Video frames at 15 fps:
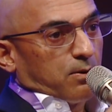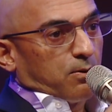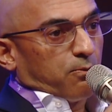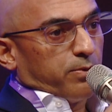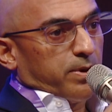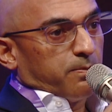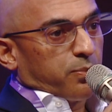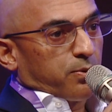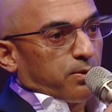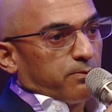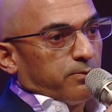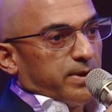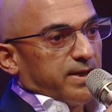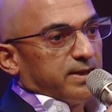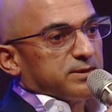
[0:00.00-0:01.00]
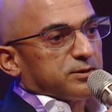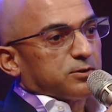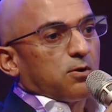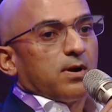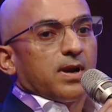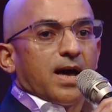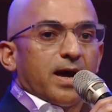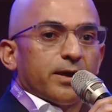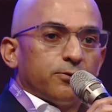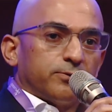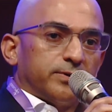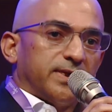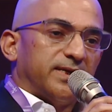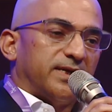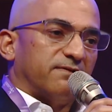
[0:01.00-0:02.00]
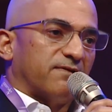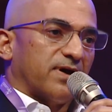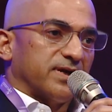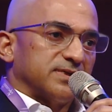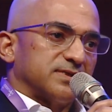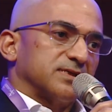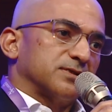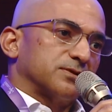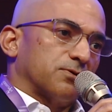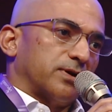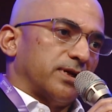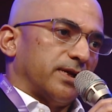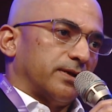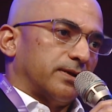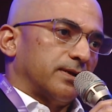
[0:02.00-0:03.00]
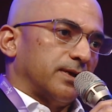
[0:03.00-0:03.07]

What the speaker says: we install IoT devices on it.